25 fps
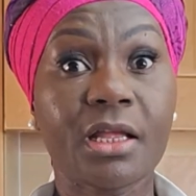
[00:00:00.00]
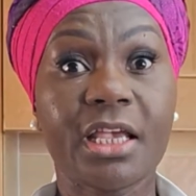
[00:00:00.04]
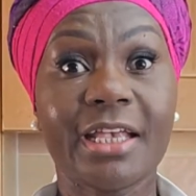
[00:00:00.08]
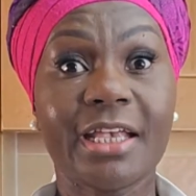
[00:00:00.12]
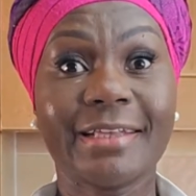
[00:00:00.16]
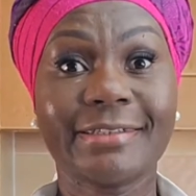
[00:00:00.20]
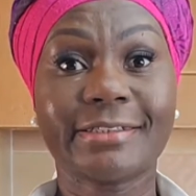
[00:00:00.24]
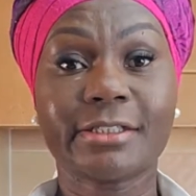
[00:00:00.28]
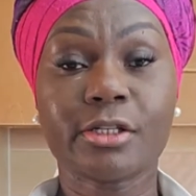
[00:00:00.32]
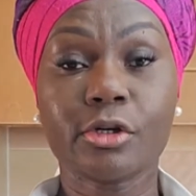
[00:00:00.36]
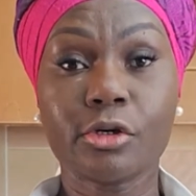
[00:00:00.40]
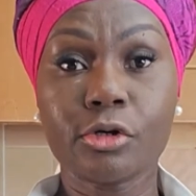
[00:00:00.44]

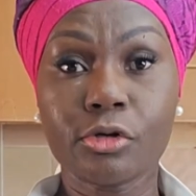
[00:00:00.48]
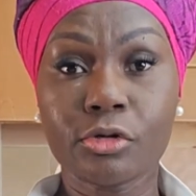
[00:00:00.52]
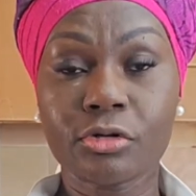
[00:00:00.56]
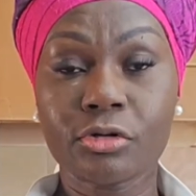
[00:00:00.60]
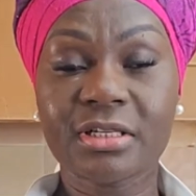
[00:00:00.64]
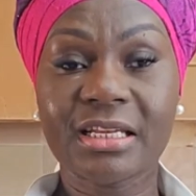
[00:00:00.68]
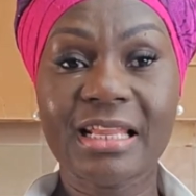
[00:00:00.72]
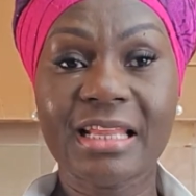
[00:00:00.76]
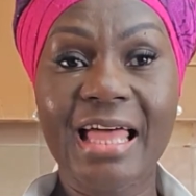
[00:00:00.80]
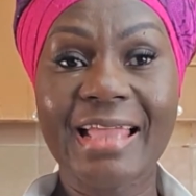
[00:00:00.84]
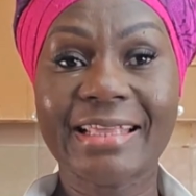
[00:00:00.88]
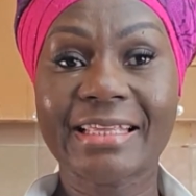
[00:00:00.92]
it looked
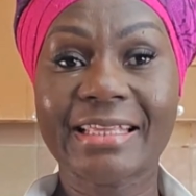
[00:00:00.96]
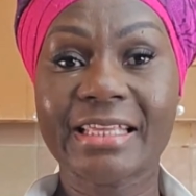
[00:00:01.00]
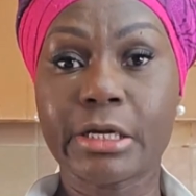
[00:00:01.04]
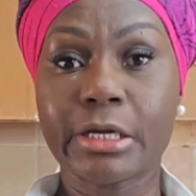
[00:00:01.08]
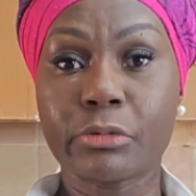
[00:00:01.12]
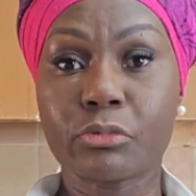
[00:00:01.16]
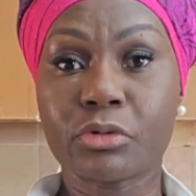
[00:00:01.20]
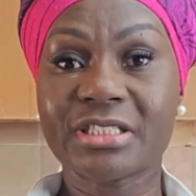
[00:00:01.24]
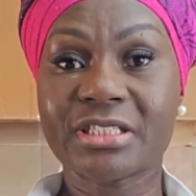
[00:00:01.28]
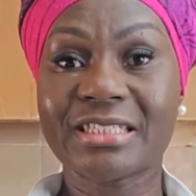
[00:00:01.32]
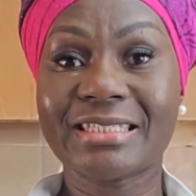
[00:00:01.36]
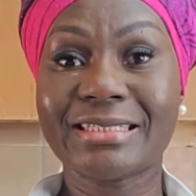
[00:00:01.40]
like it
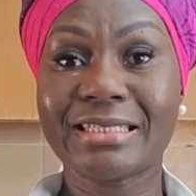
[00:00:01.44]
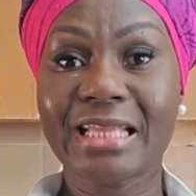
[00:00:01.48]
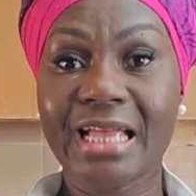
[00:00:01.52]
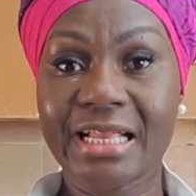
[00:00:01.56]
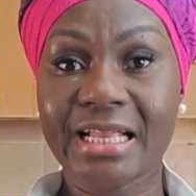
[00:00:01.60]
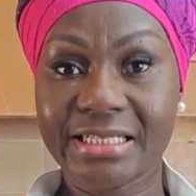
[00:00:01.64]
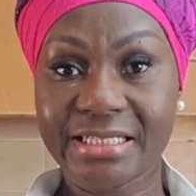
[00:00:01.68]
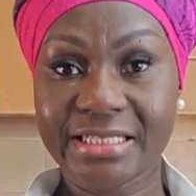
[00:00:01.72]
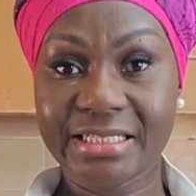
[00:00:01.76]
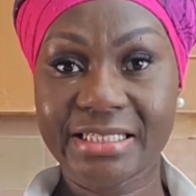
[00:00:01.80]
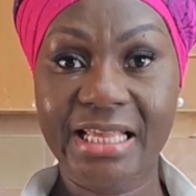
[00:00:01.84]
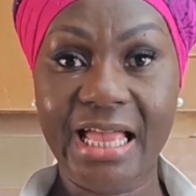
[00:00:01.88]
was
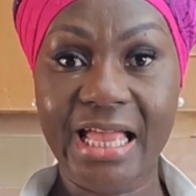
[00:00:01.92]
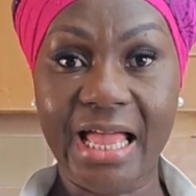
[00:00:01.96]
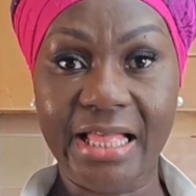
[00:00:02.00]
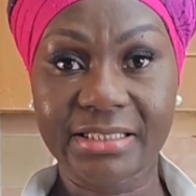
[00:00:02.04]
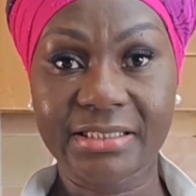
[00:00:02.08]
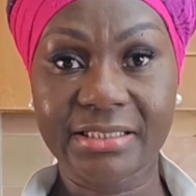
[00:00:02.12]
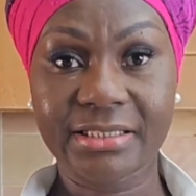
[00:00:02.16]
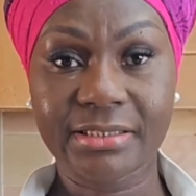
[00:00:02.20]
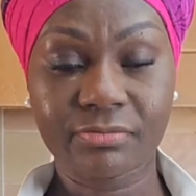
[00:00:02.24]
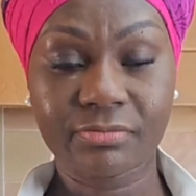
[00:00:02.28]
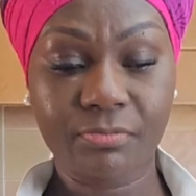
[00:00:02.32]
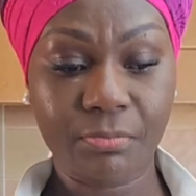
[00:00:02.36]
dead
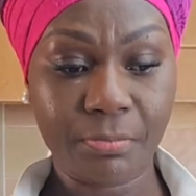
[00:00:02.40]
set.